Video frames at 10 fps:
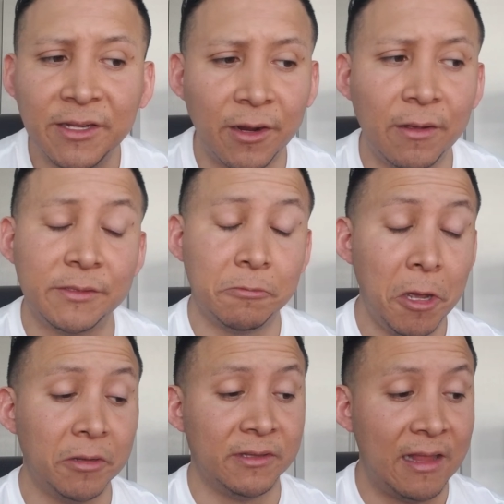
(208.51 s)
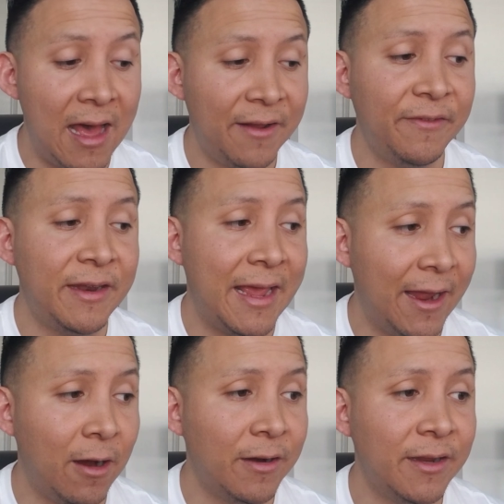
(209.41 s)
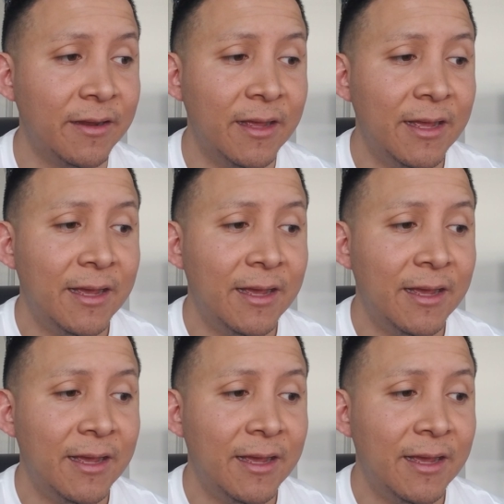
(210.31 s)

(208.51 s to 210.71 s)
you know, and I was like, wow, a lot of inherited,